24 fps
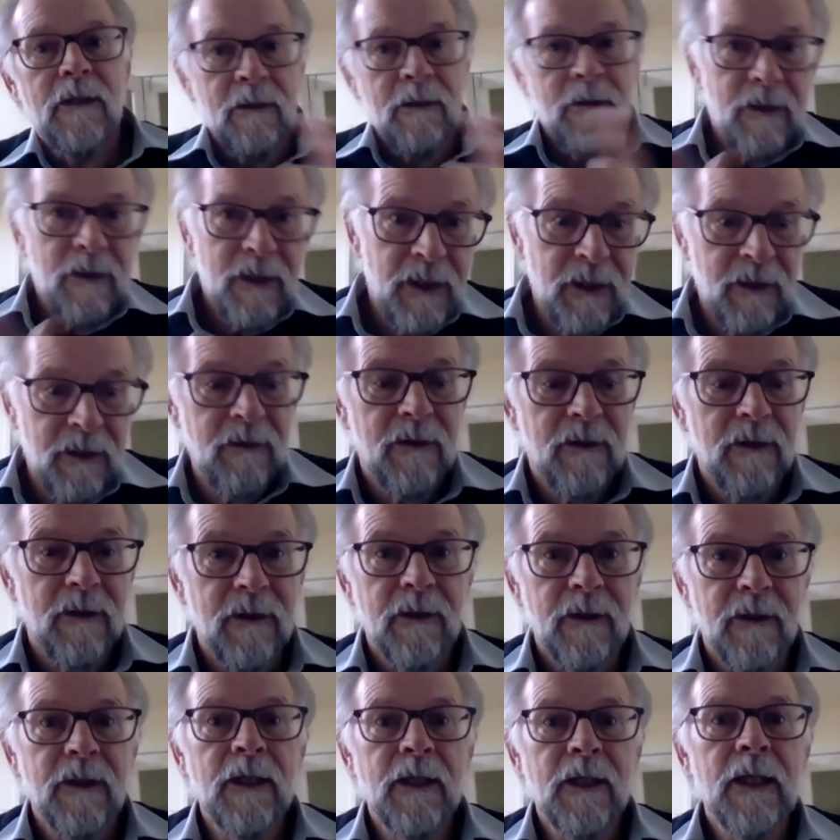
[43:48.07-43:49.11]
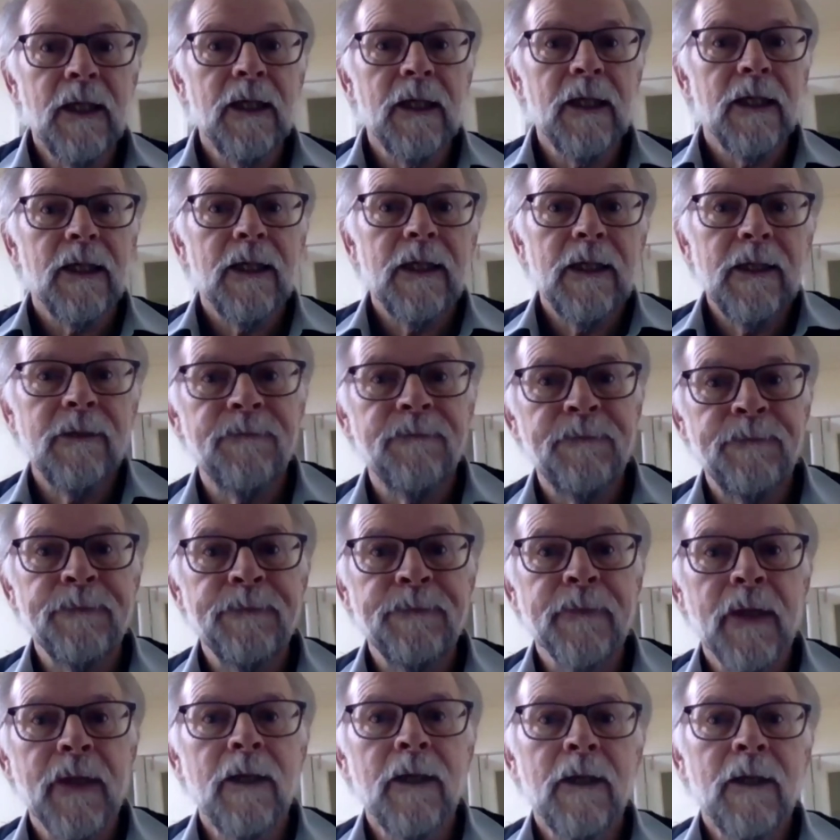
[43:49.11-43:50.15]
and and the um,
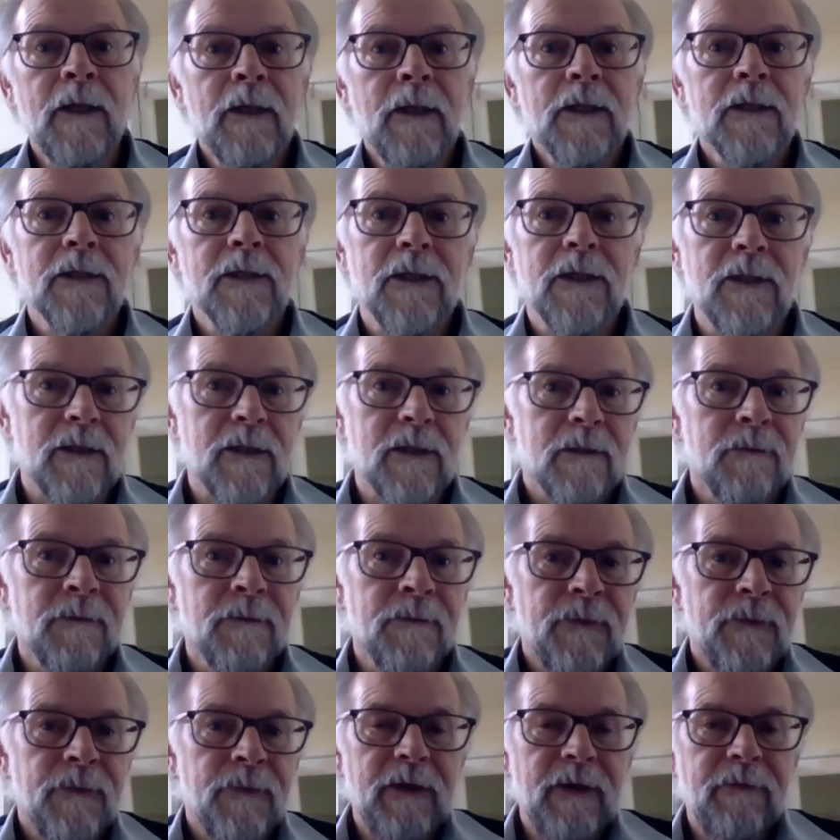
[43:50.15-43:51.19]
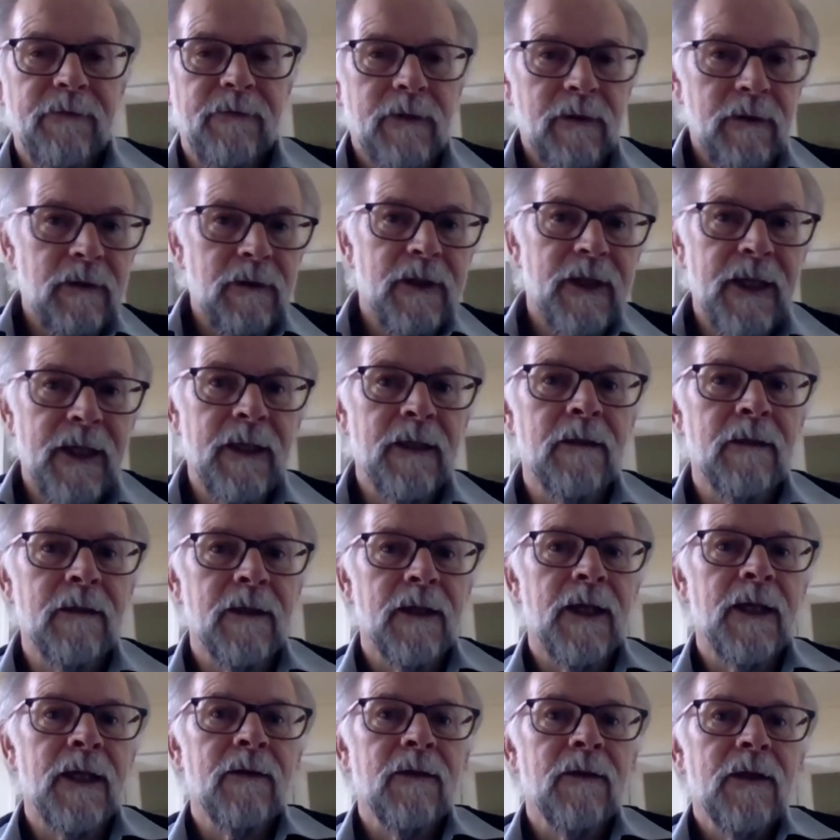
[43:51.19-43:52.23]
system level and
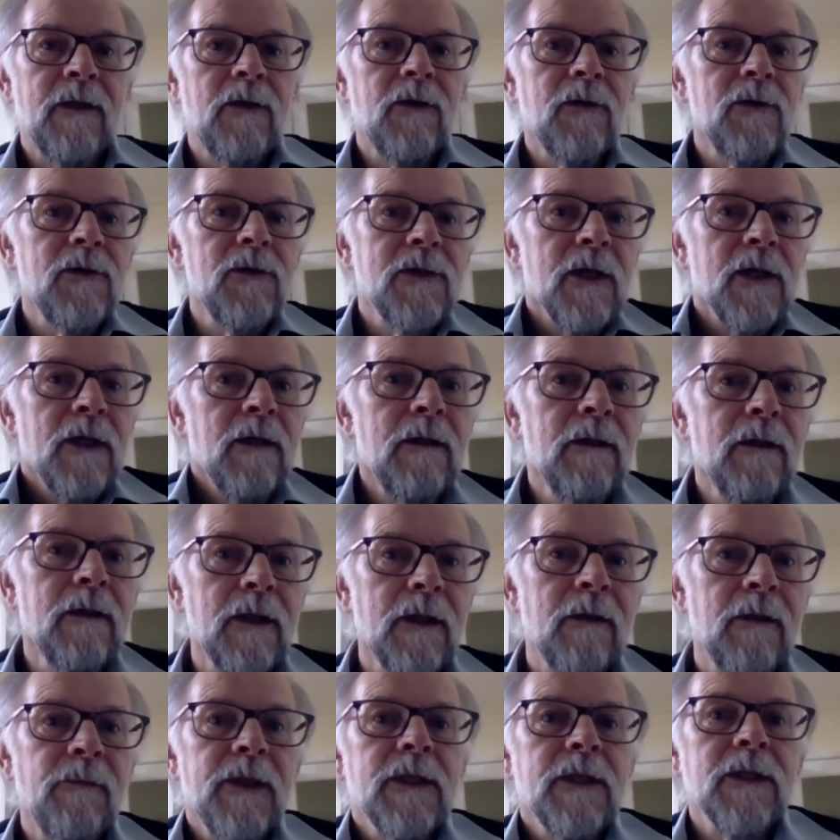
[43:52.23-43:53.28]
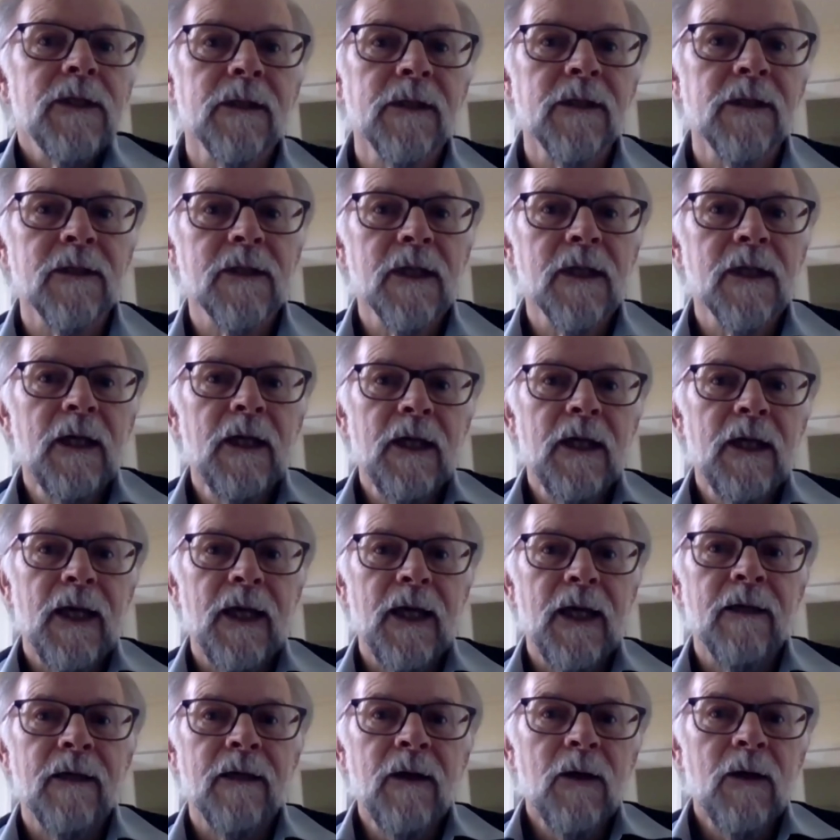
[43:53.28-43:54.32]
and the user emissions.
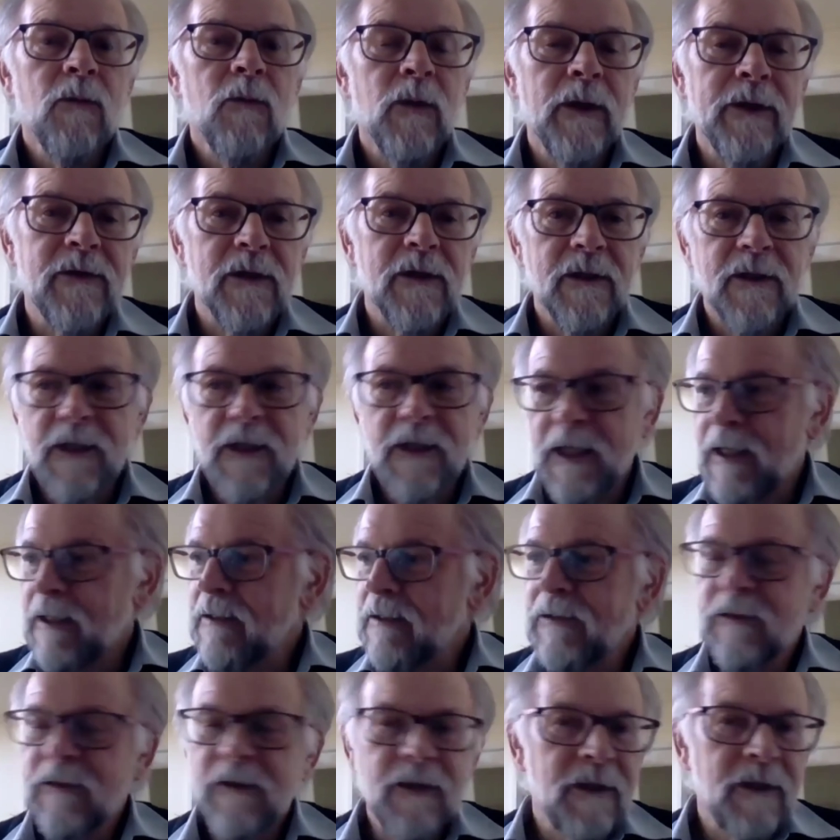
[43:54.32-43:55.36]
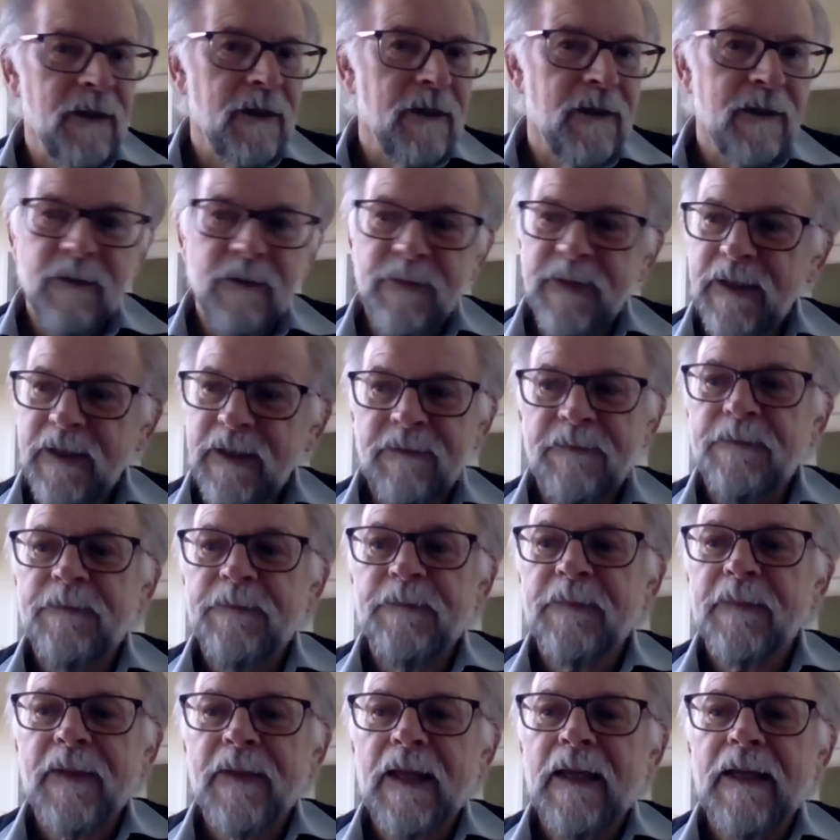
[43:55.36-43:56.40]
And once you start looking at, I mean,
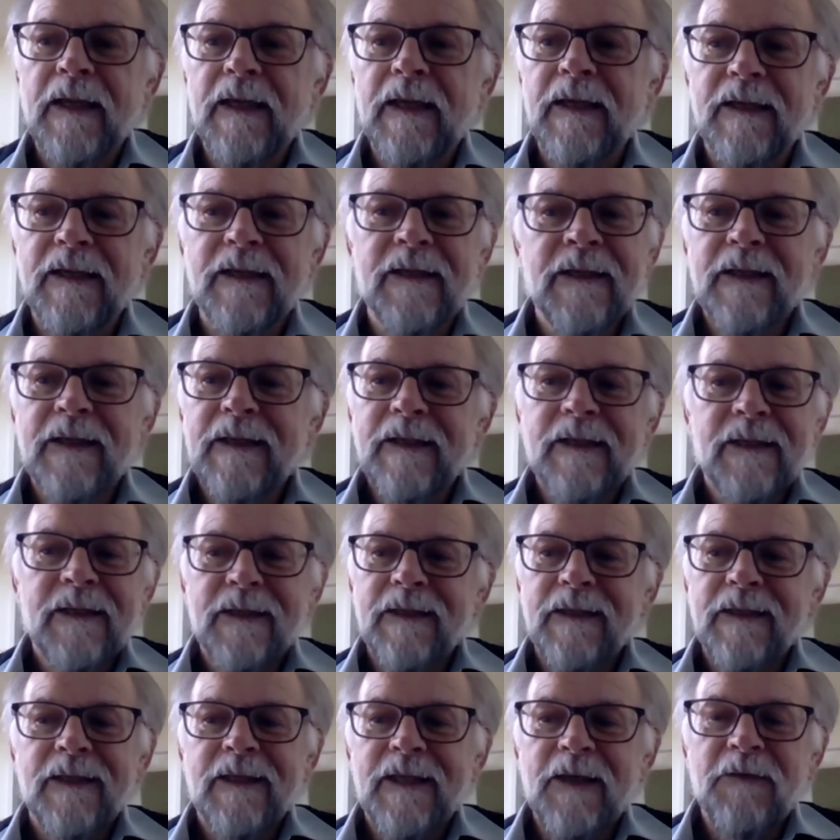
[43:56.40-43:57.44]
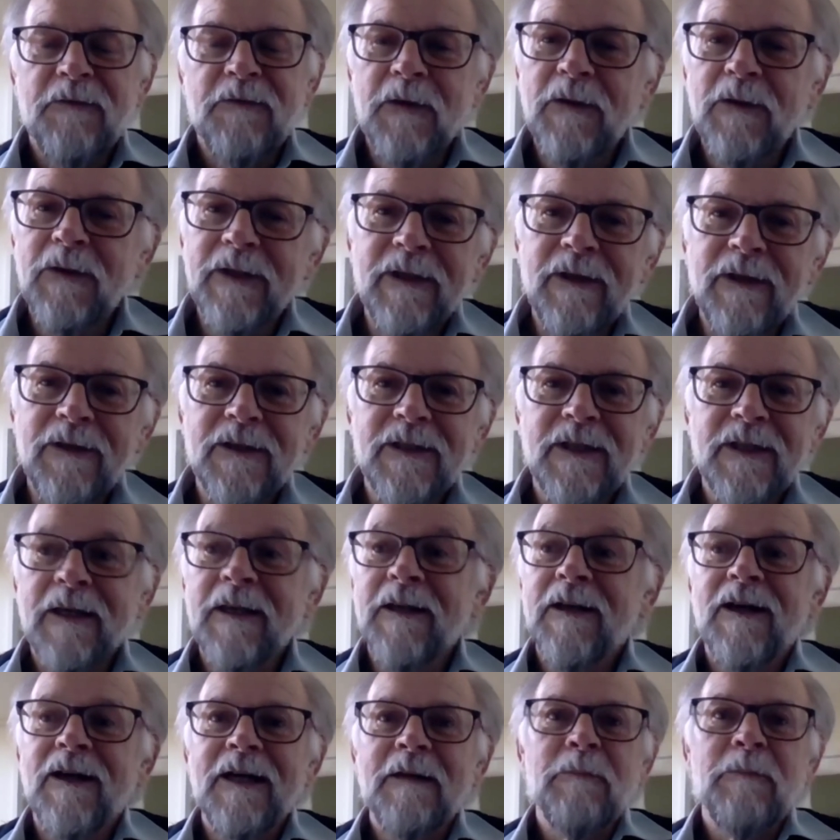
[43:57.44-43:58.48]
if you're using
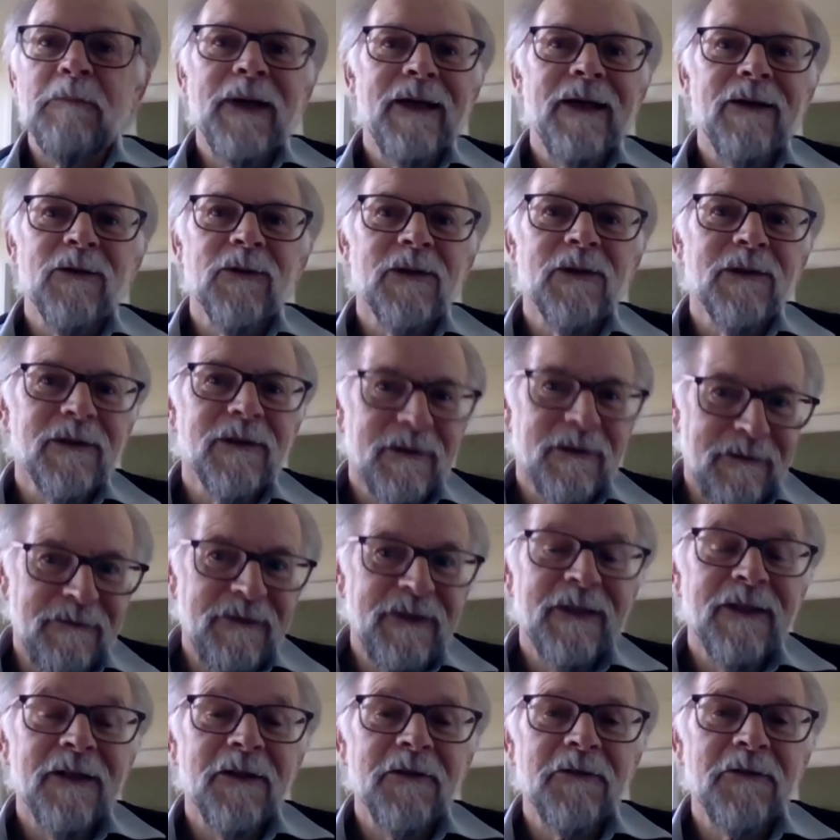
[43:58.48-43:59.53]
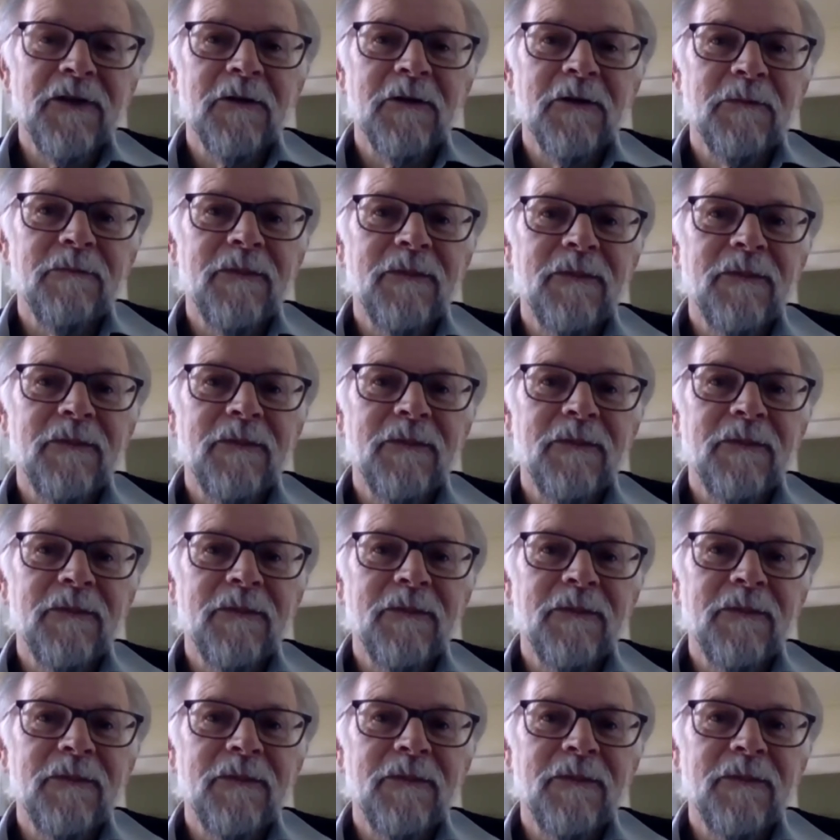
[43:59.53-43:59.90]
an iPad or you know note